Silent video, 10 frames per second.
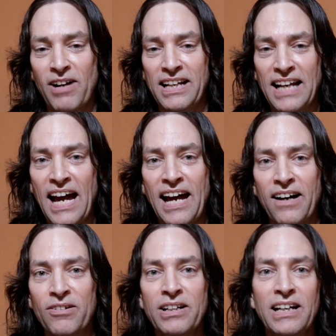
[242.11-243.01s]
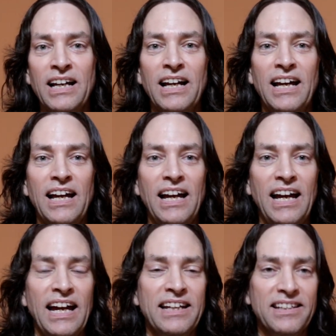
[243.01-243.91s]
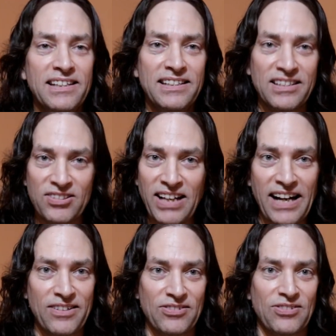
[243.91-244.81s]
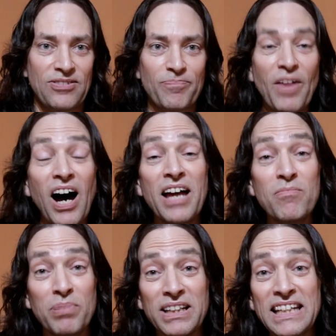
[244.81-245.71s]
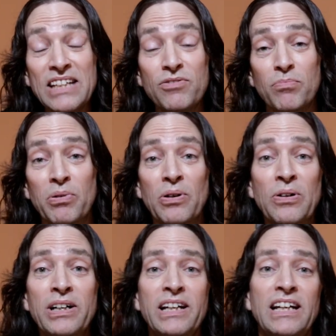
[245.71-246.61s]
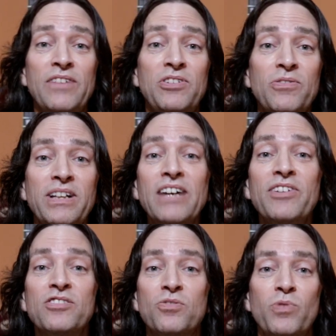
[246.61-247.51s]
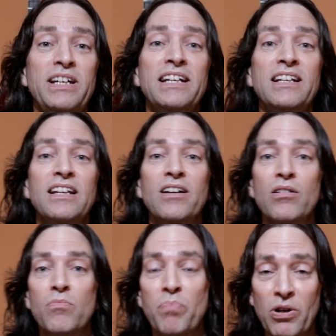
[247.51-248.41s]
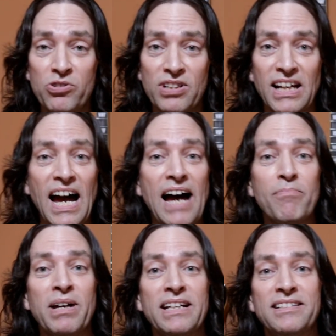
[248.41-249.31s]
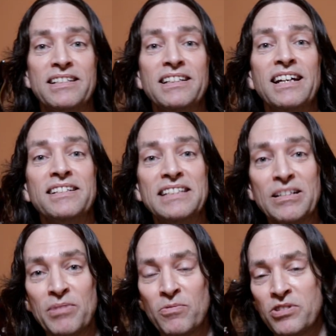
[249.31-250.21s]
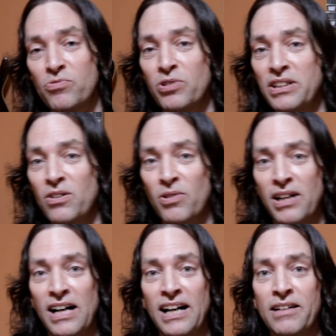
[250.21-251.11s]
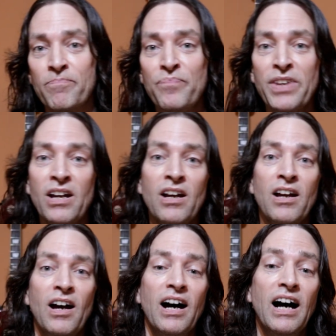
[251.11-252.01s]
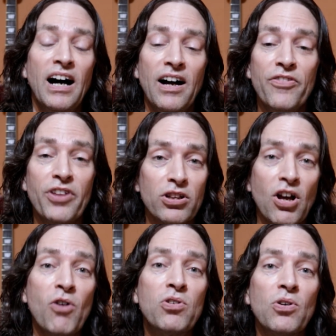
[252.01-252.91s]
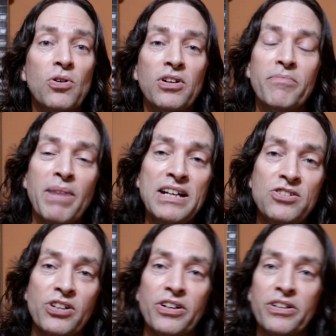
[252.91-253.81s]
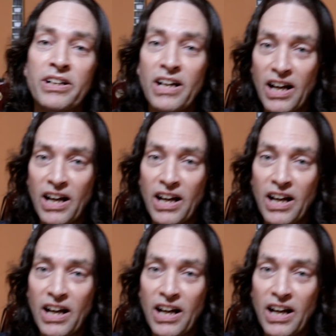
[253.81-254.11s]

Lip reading: right now, and this sounds unbelievable, if you live in Sweden, post a comment and tell me what's really going on. The Local, a major